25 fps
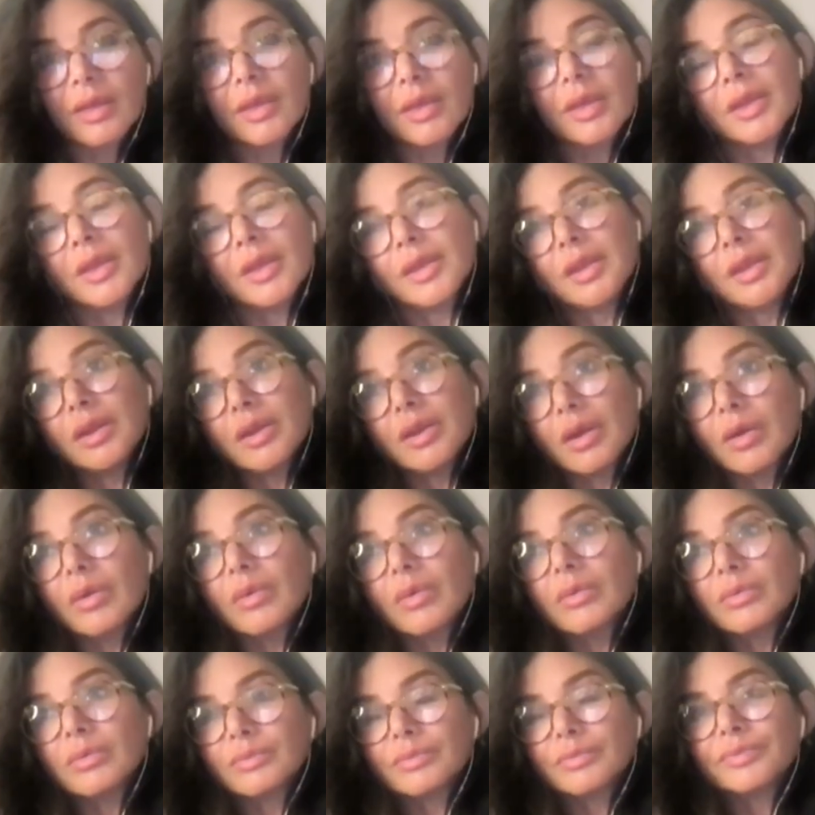Yeah. You
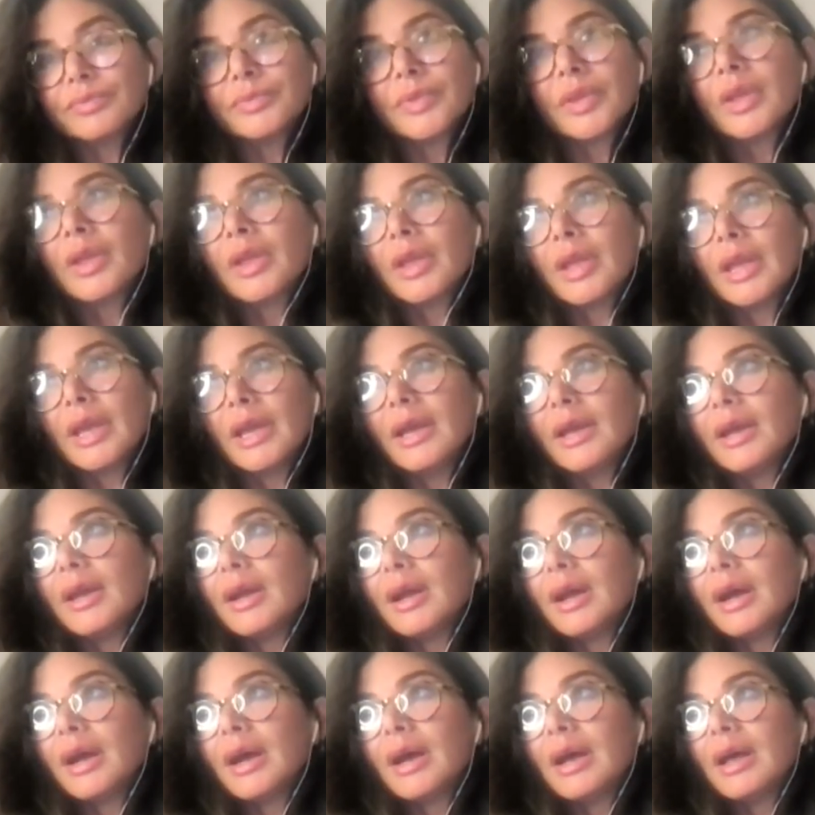know. Yeah.
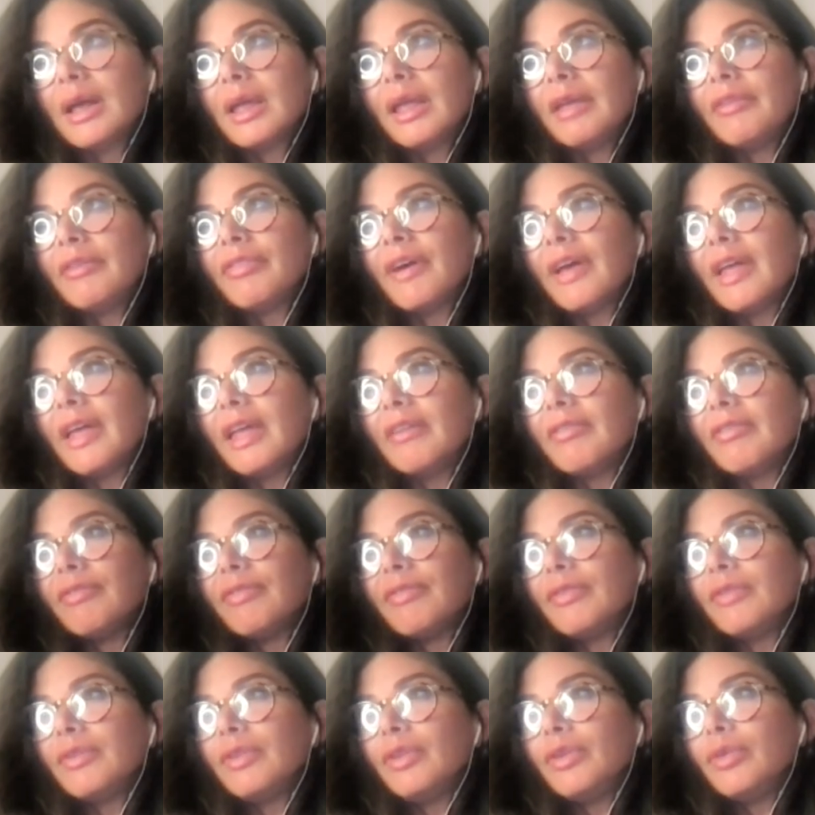If if
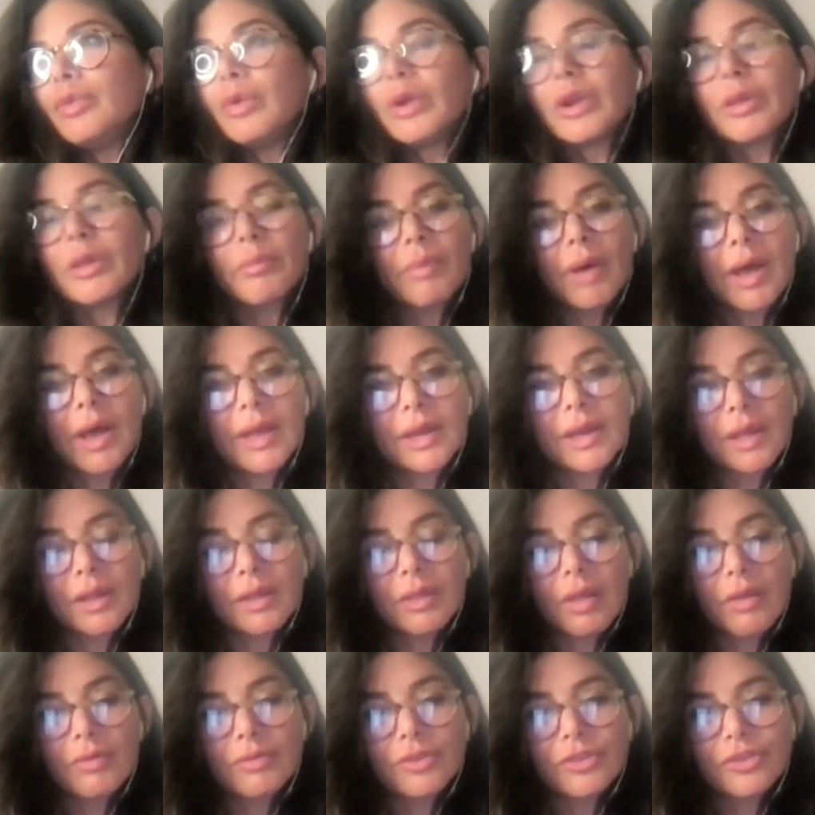you wouldn't mind, I'd
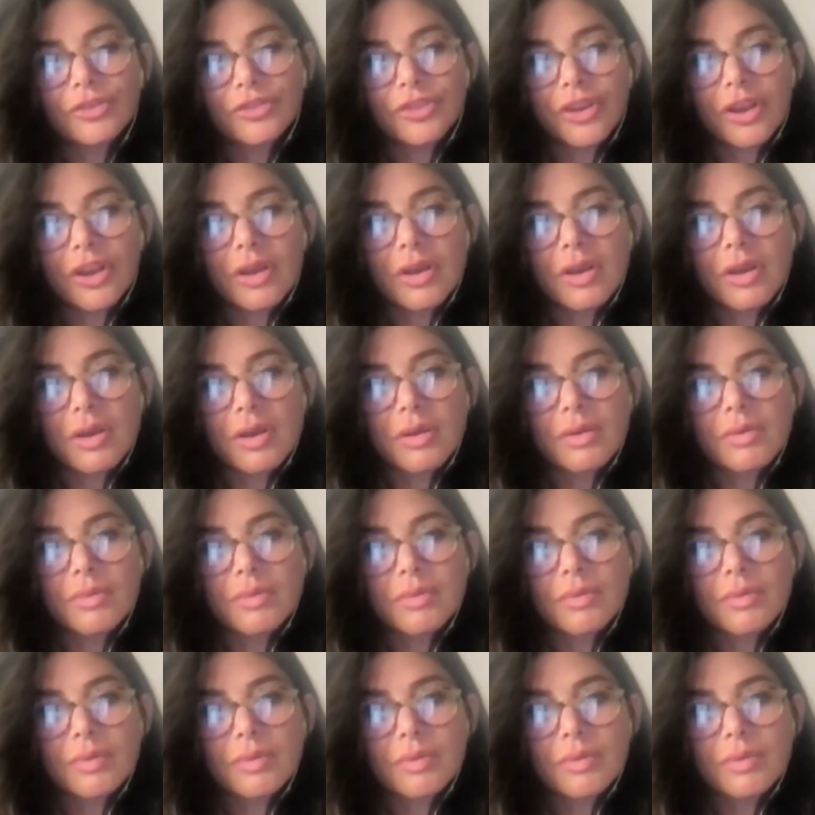love to share
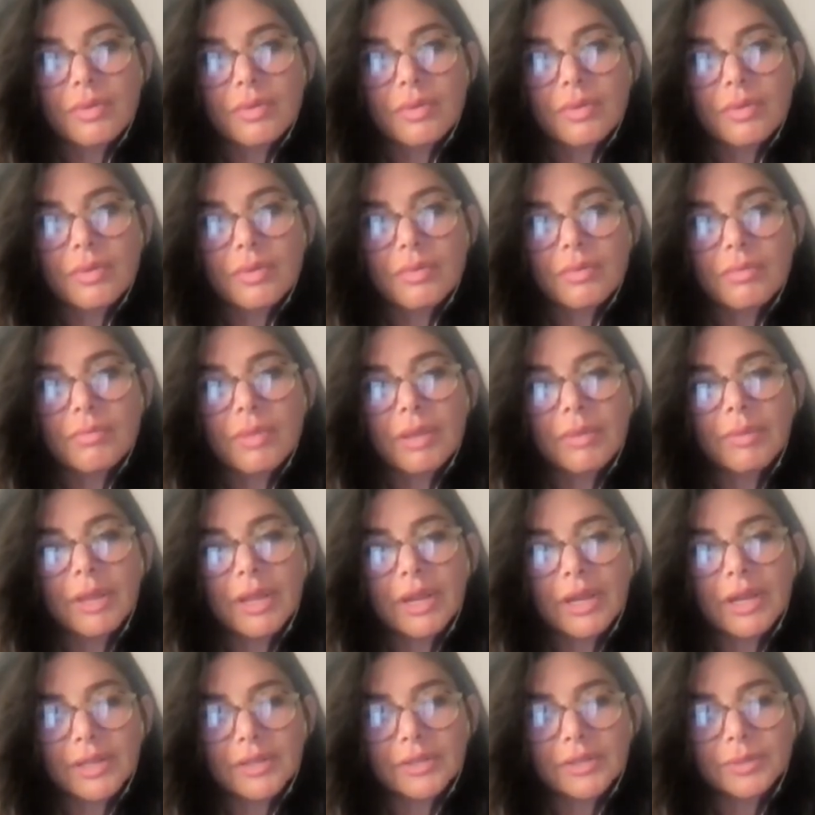maybe
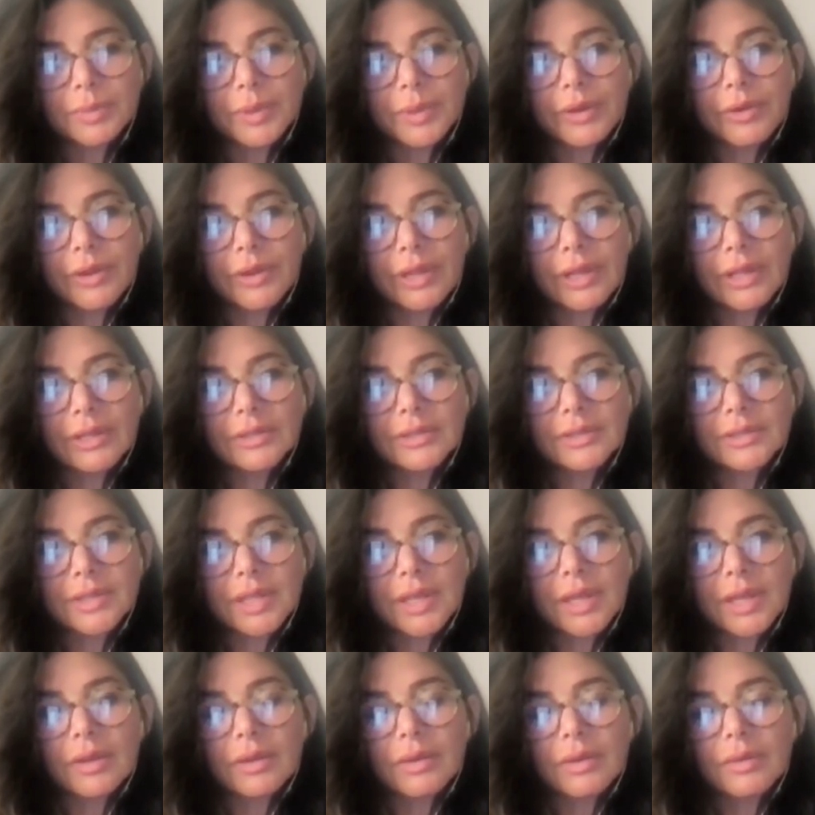an experience
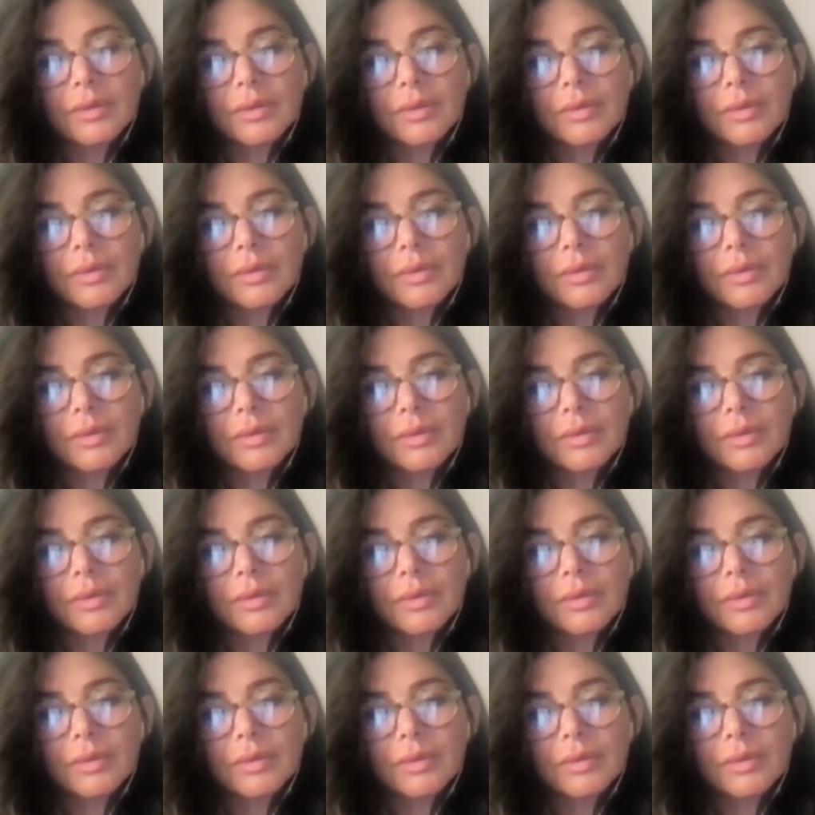that yeah,